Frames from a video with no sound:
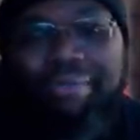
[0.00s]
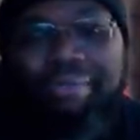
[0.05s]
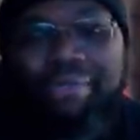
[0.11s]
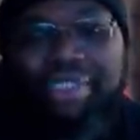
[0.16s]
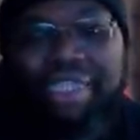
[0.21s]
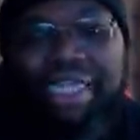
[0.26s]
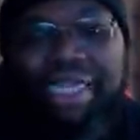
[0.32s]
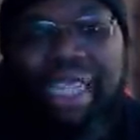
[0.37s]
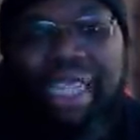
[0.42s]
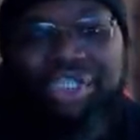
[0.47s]

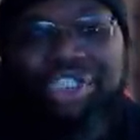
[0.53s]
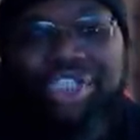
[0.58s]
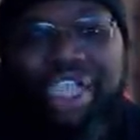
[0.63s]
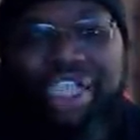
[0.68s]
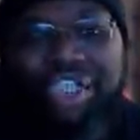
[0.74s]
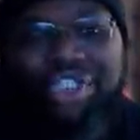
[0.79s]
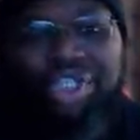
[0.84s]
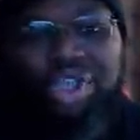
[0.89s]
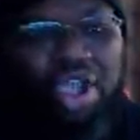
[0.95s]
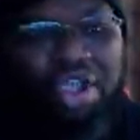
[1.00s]
to knock
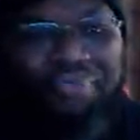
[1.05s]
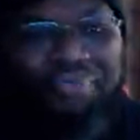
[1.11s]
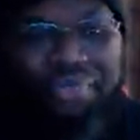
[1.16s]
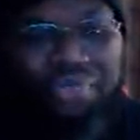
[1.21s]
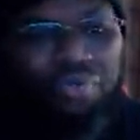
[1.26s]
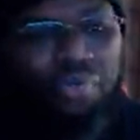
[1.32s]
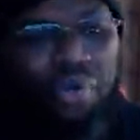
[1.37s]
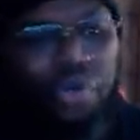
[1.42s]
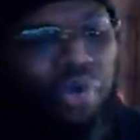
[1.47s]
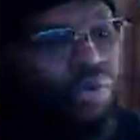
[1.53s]
Sasha off the
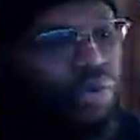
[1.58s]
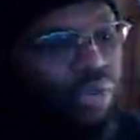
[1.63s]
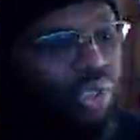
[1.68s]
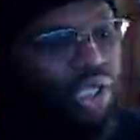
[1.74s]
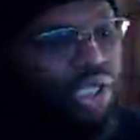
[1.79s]
throne